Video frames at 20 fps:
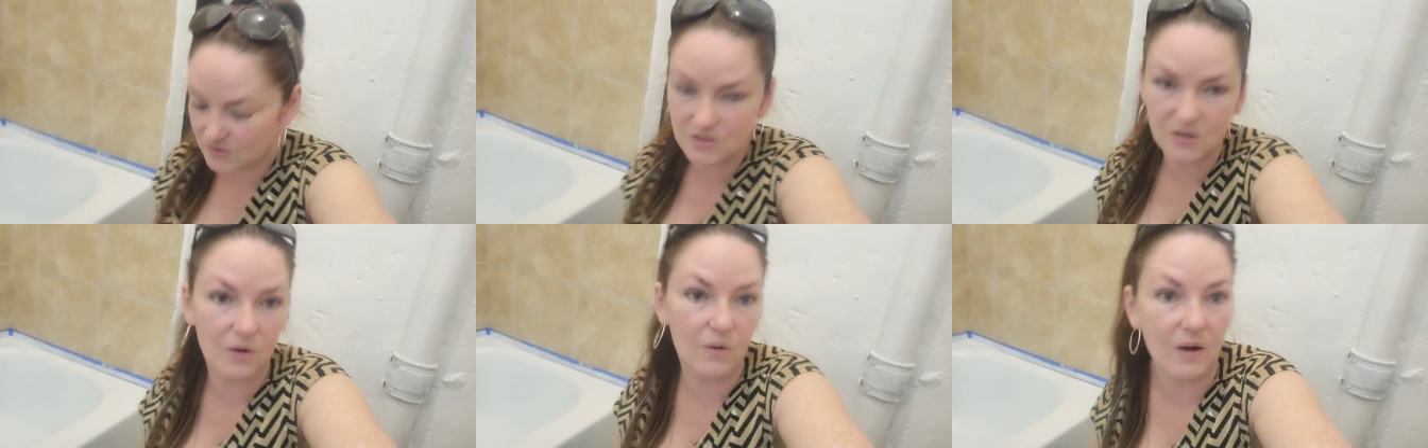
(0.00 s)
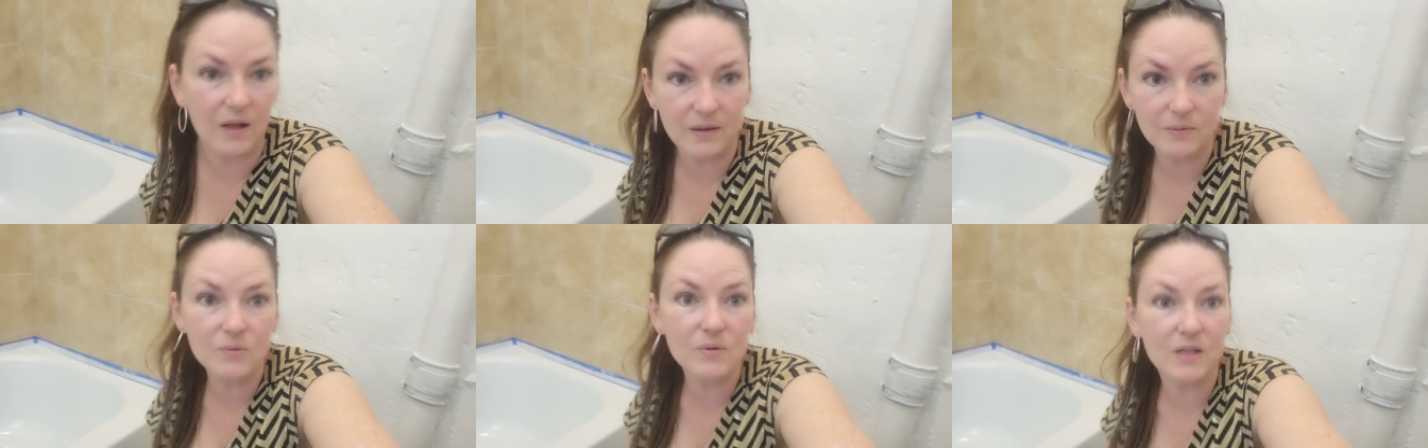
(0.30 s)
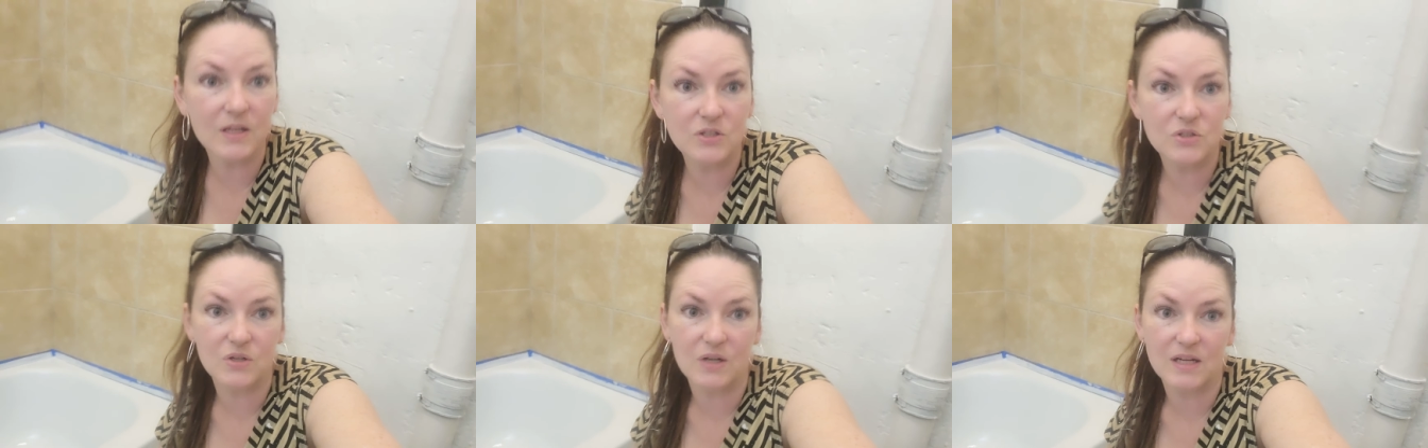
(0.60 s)
So I will
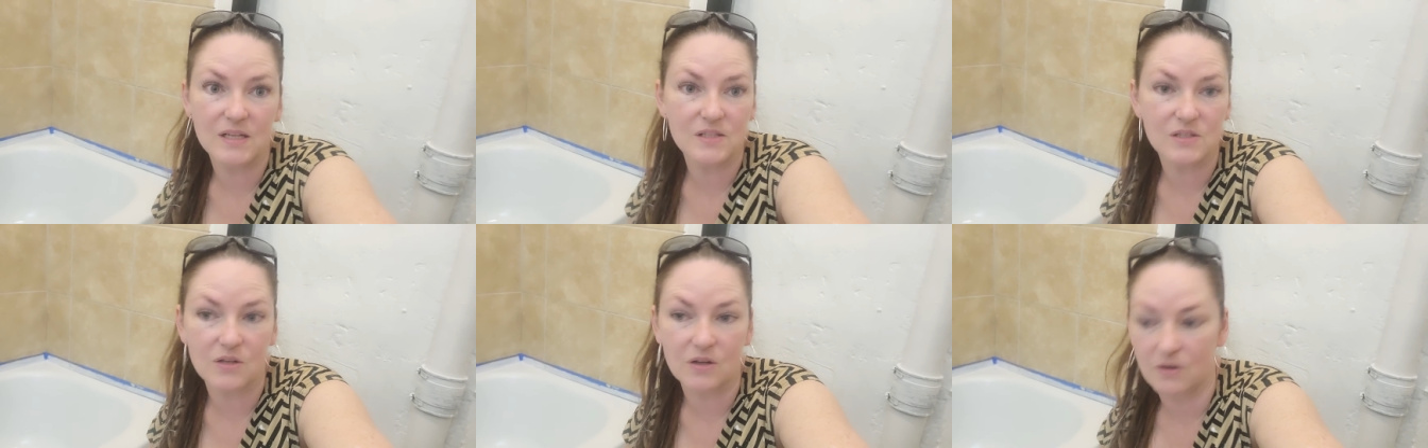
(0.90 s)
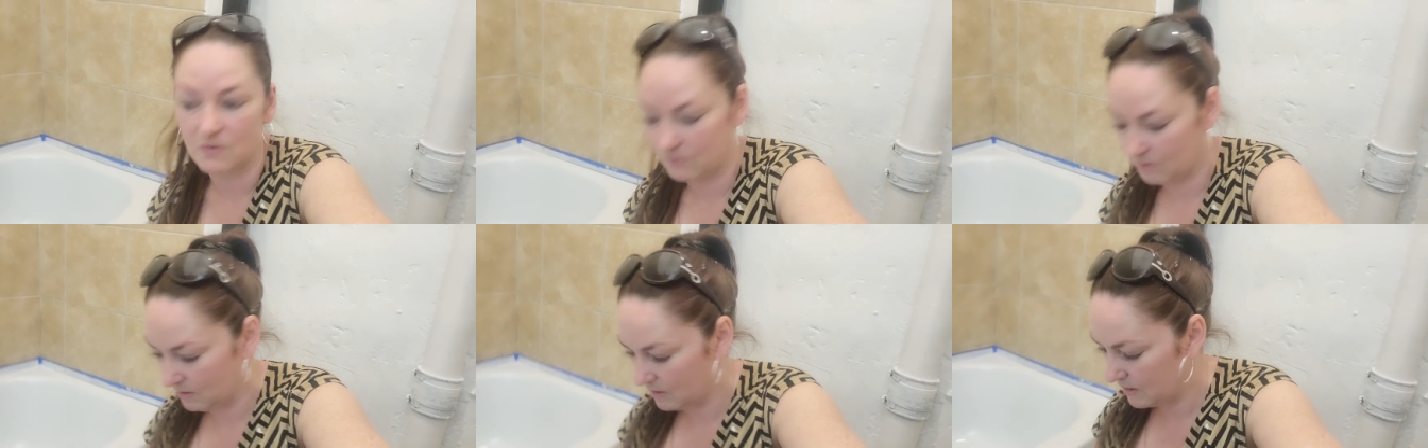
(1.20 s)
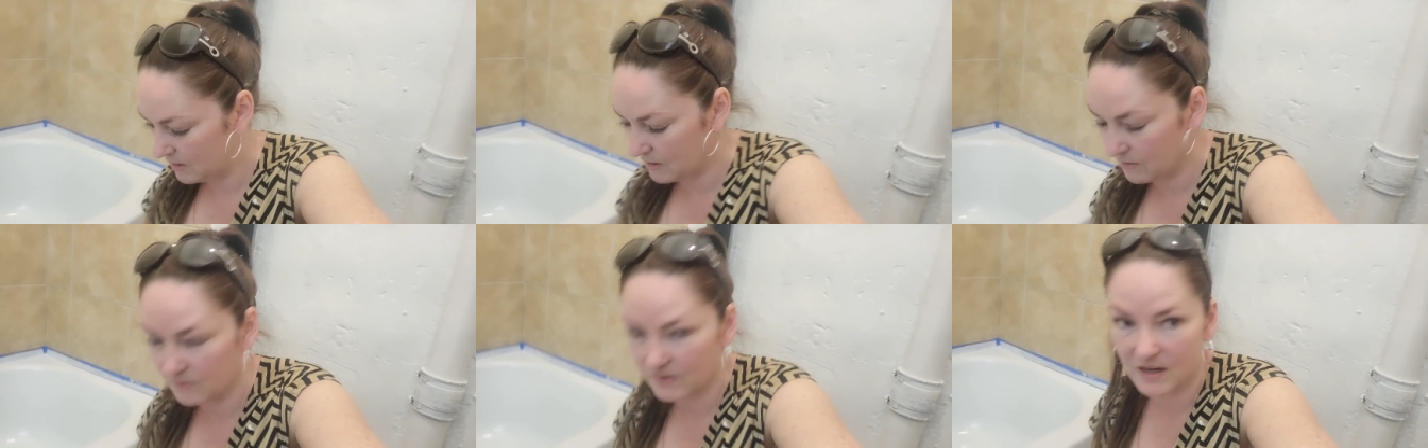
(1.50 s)
let you guys know
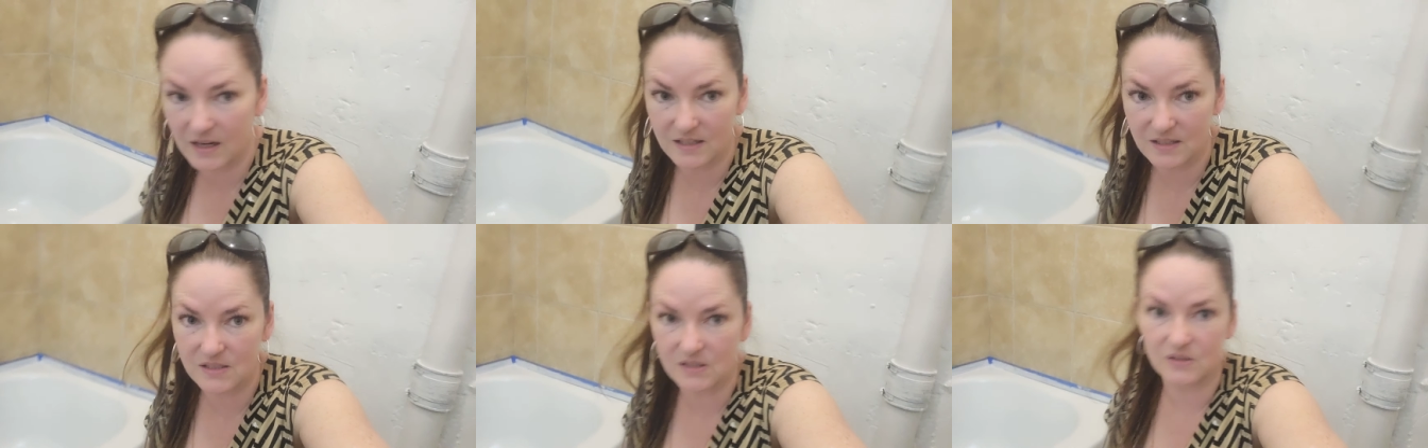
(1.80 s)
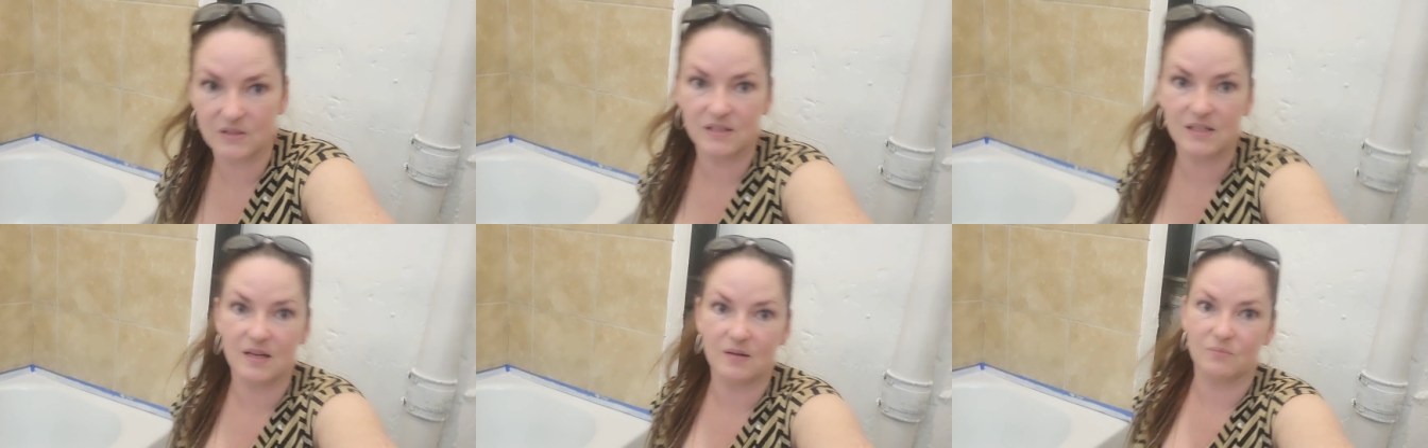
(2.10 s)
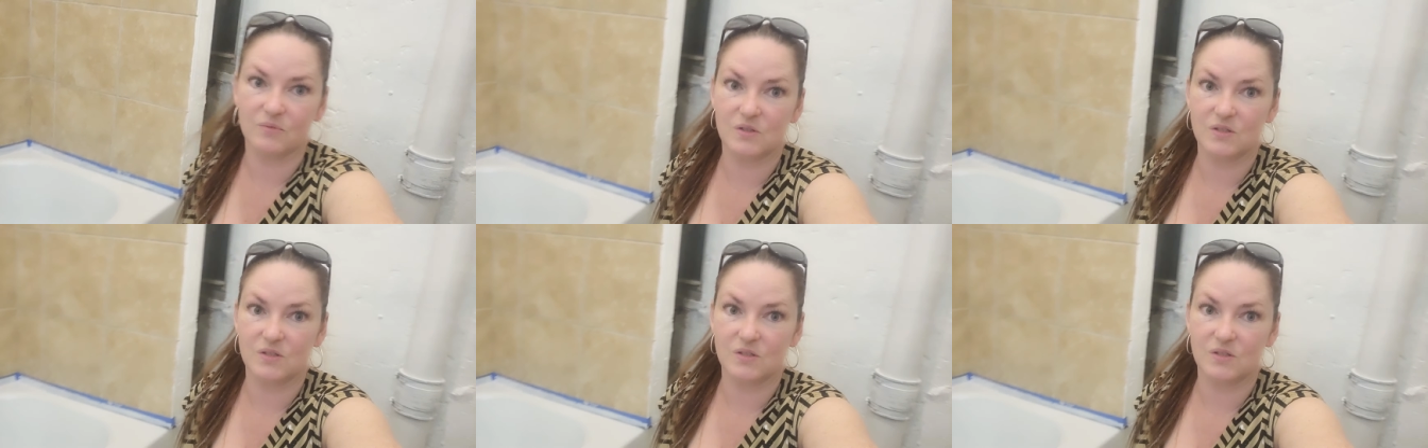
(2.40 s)
if it has the same